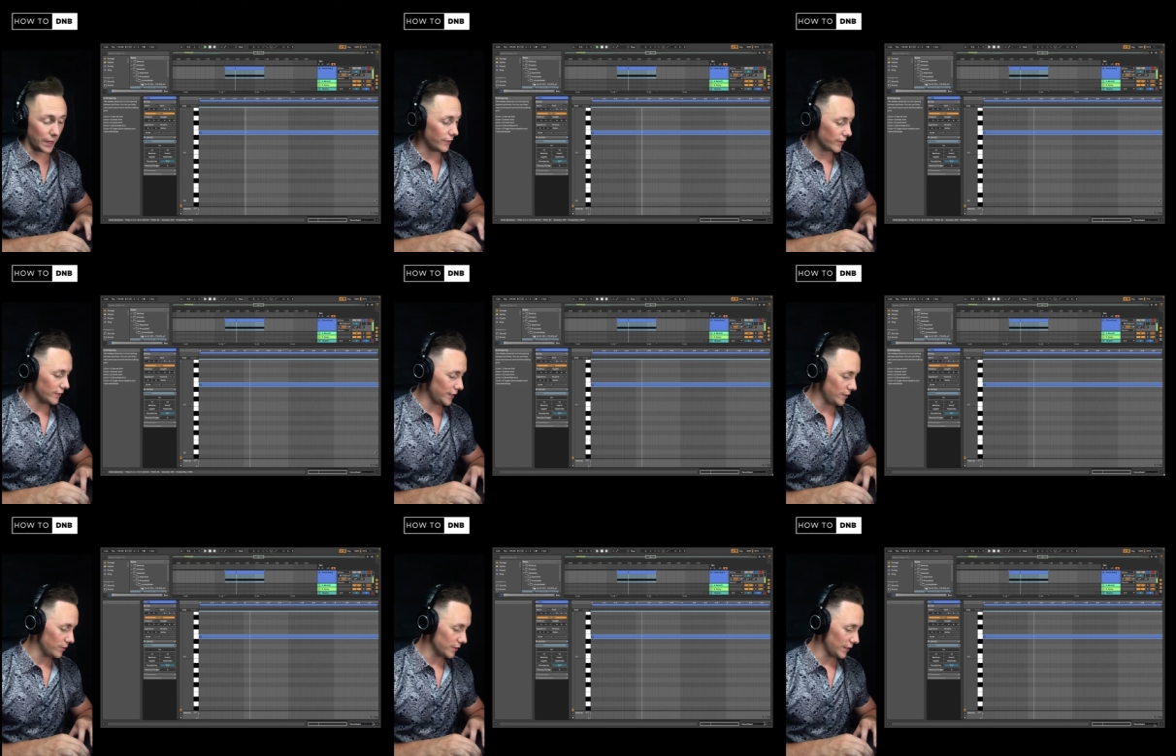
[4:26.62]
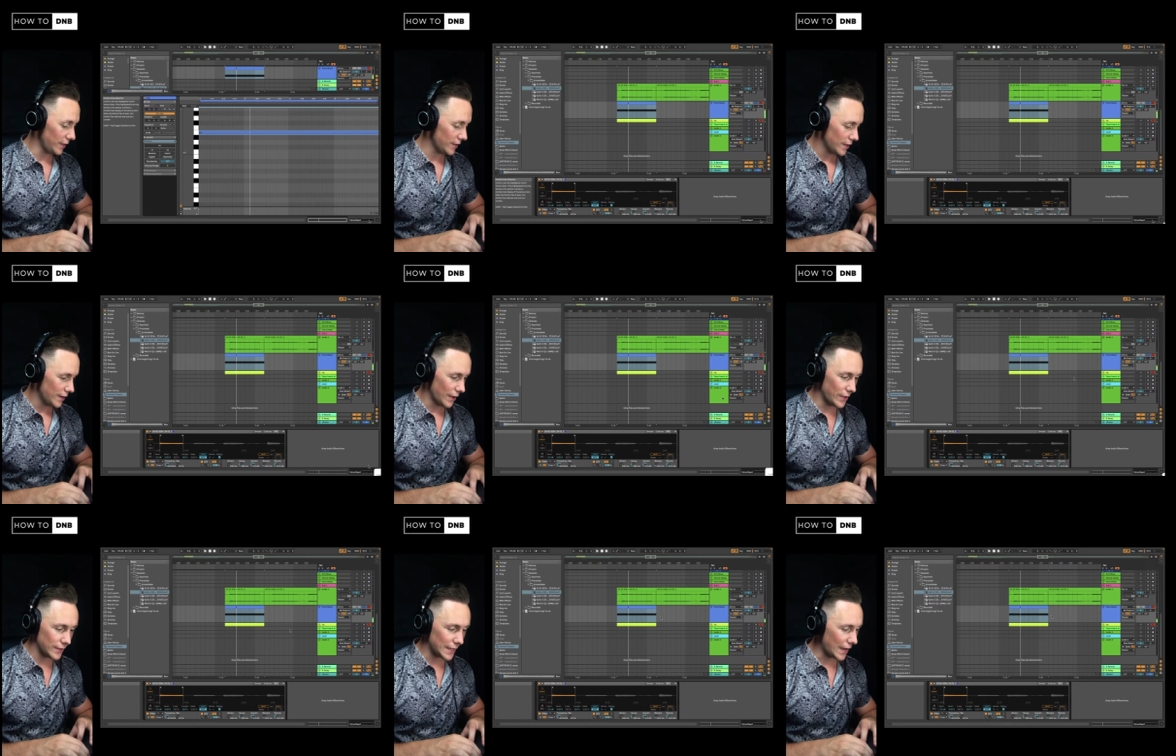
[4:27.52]
Continuously. Now
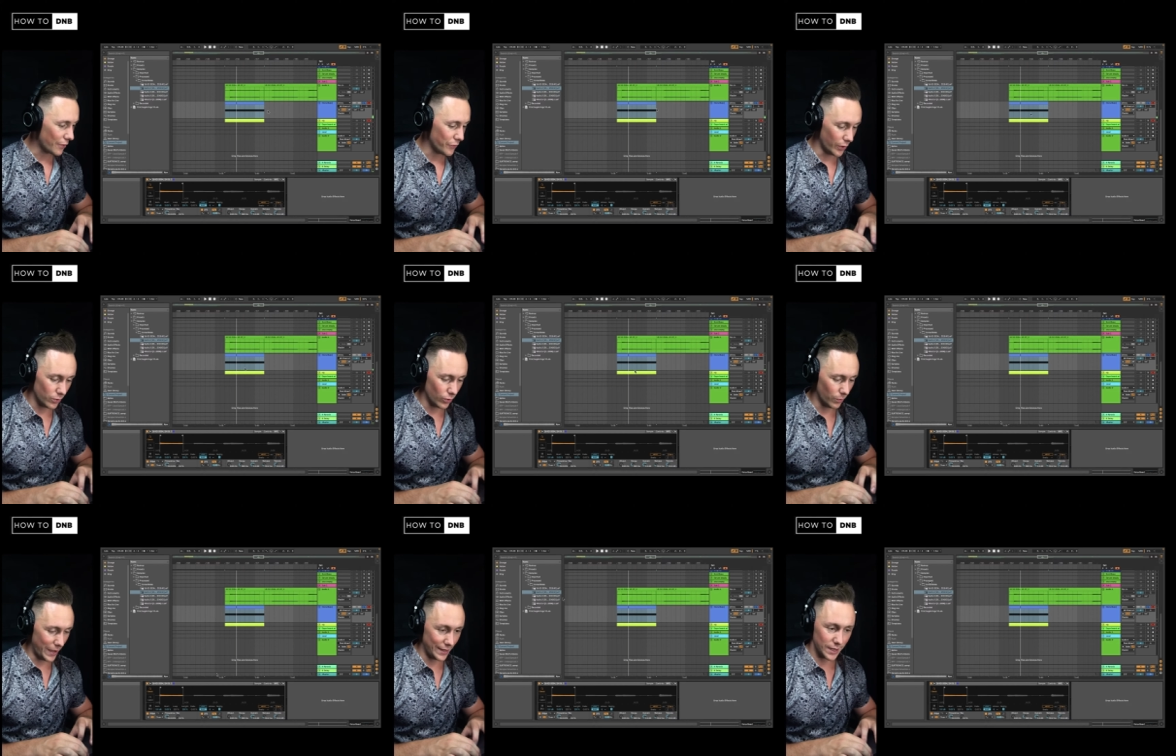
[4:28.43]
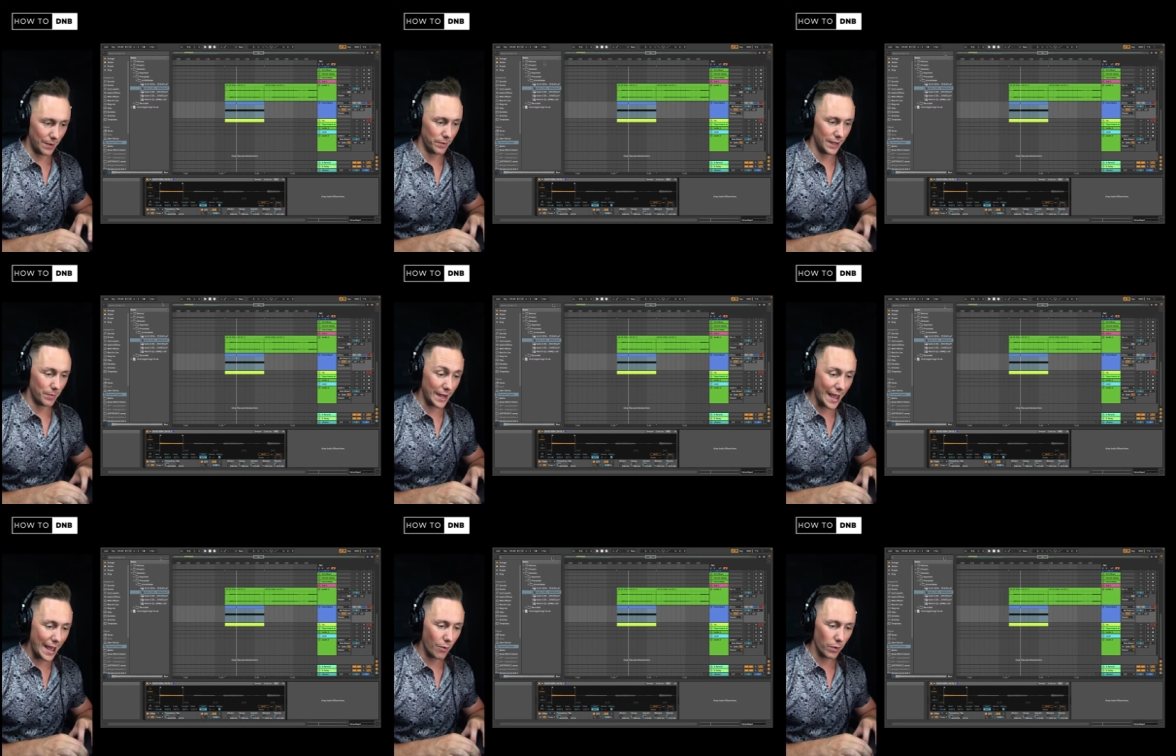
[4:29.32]
this is like a vocal bass type of thing, but
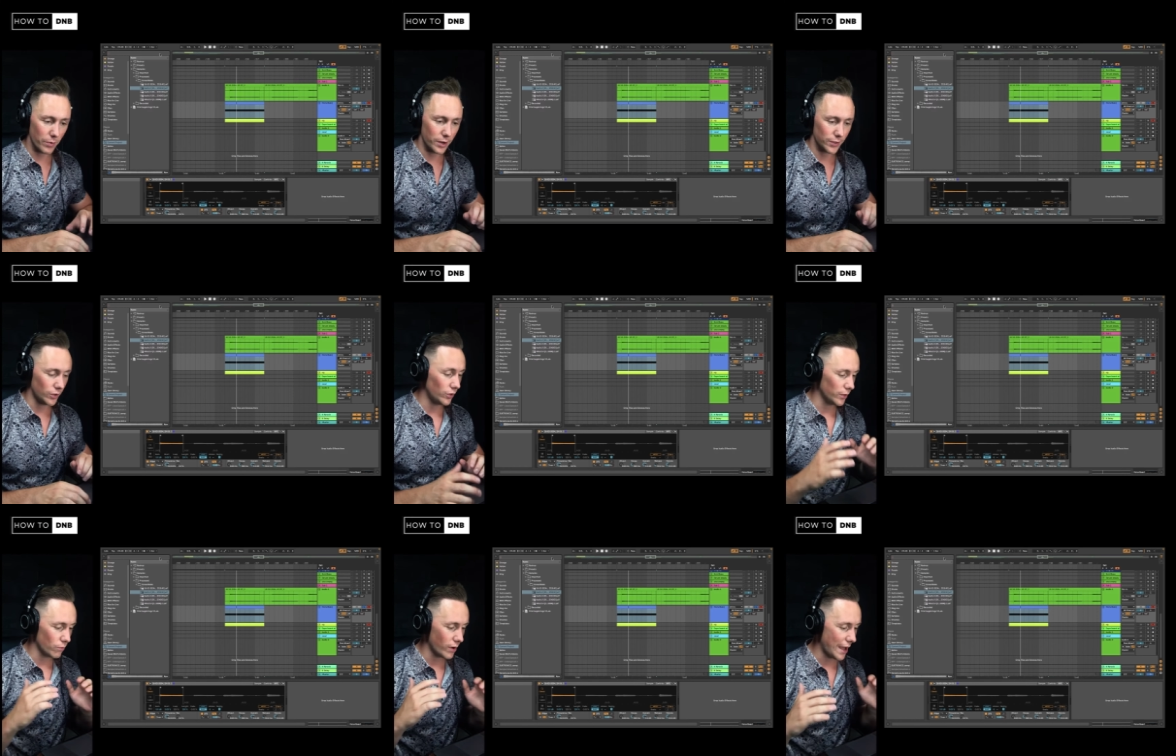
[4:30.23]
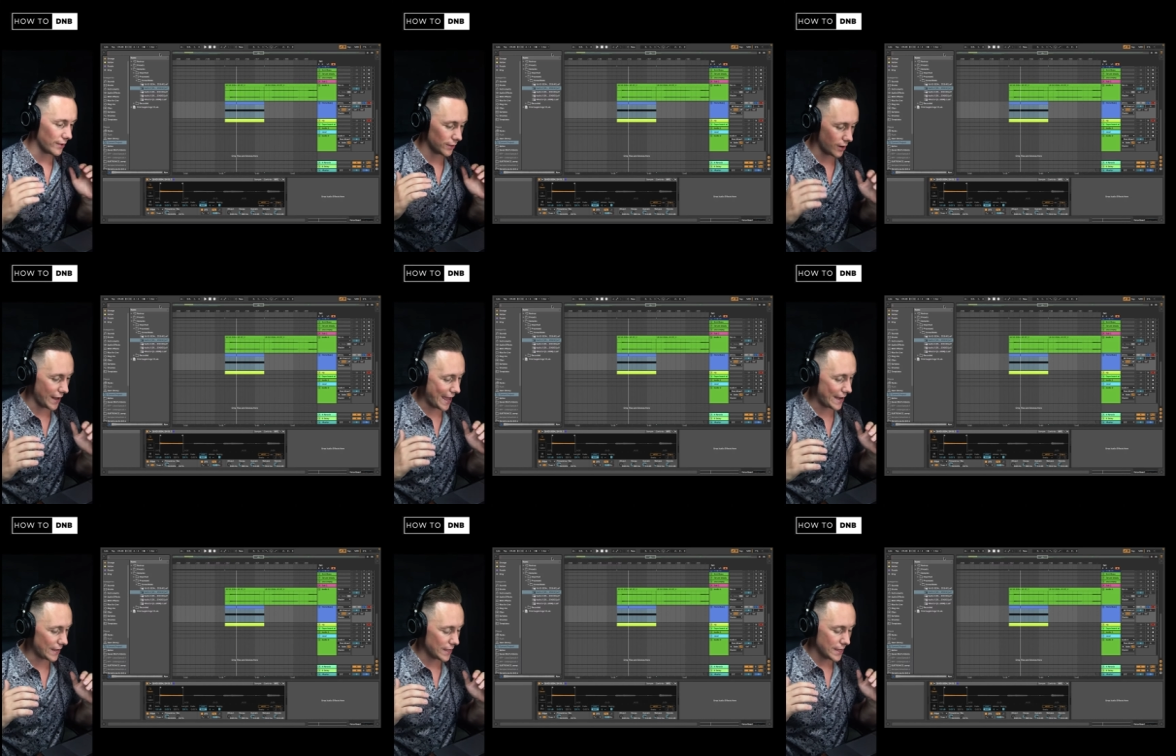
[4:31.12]
now what we want to start doing is we want to start
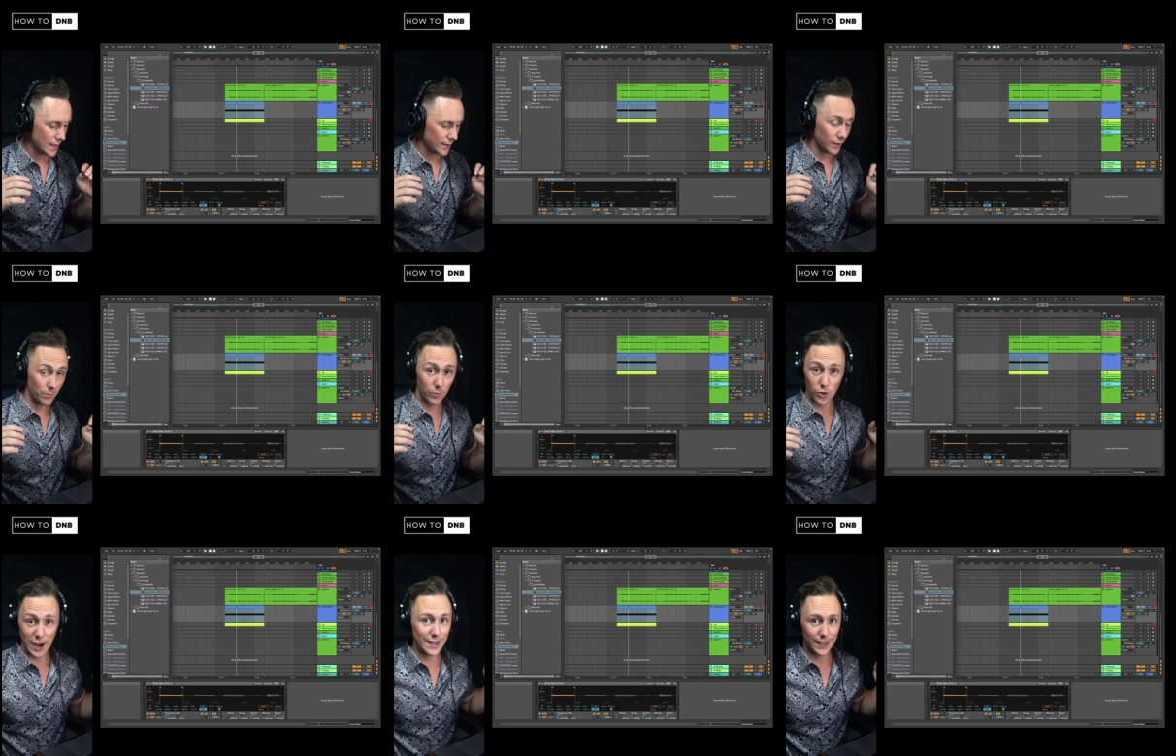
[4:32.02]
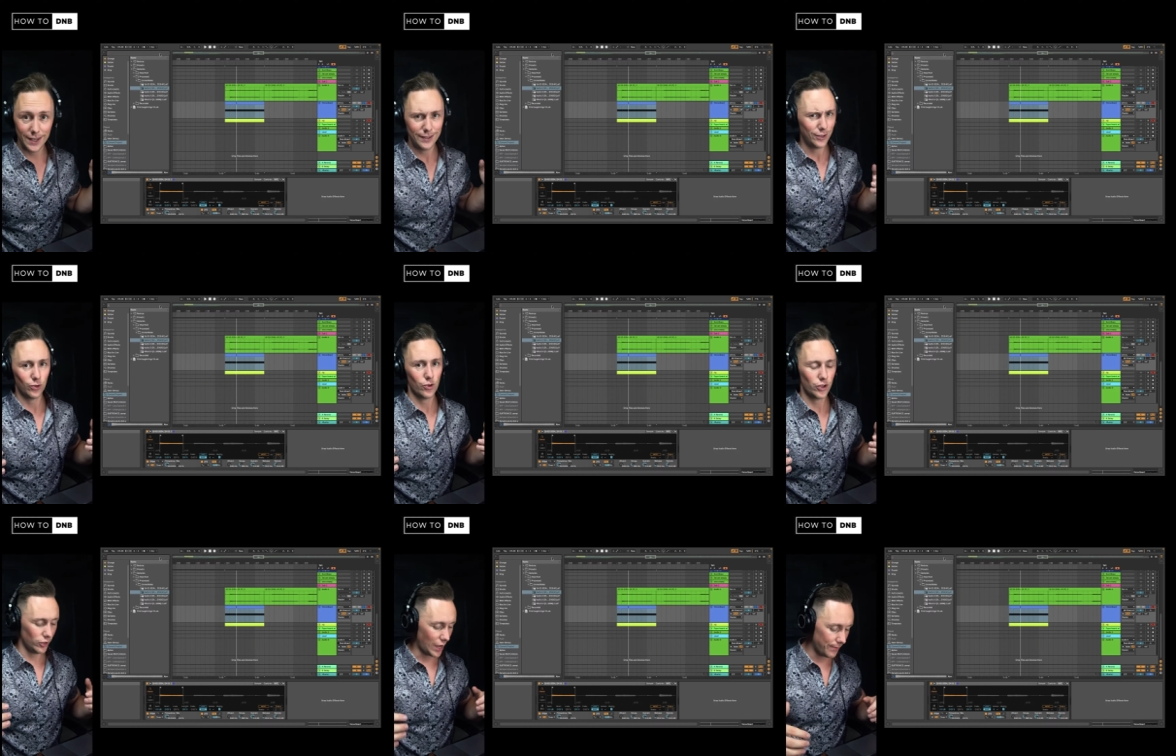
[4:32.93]
adding some crazy
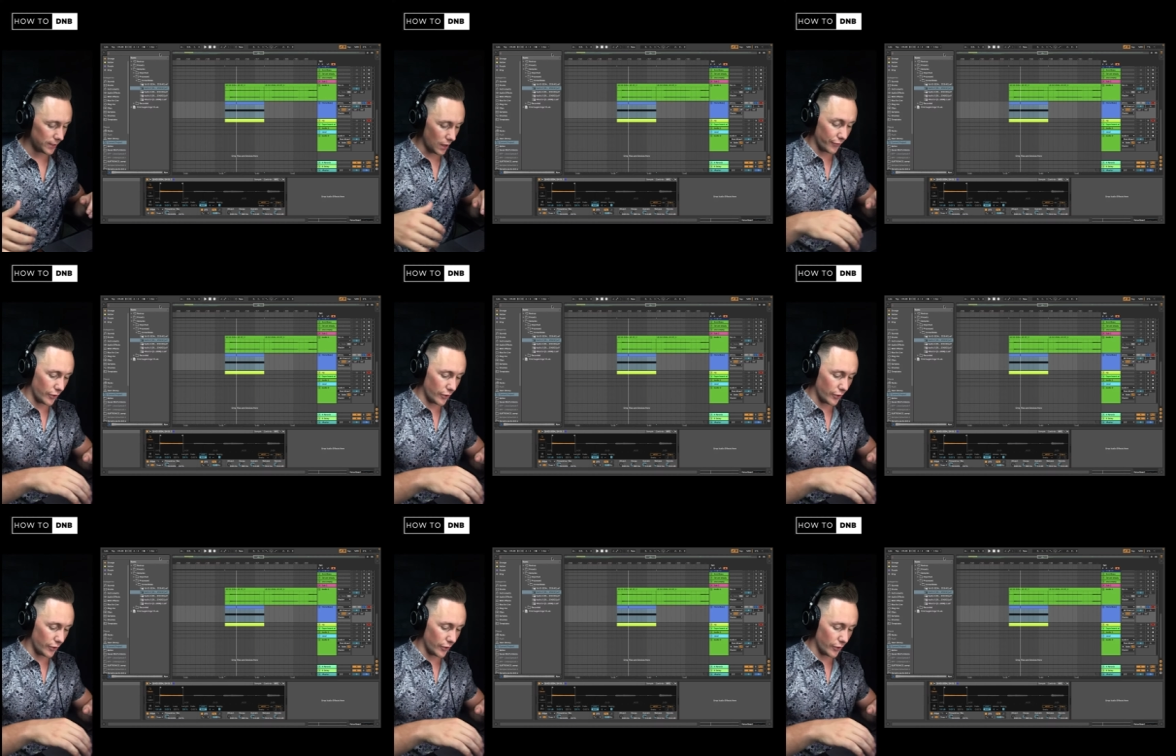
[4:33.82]
distortion type stuff.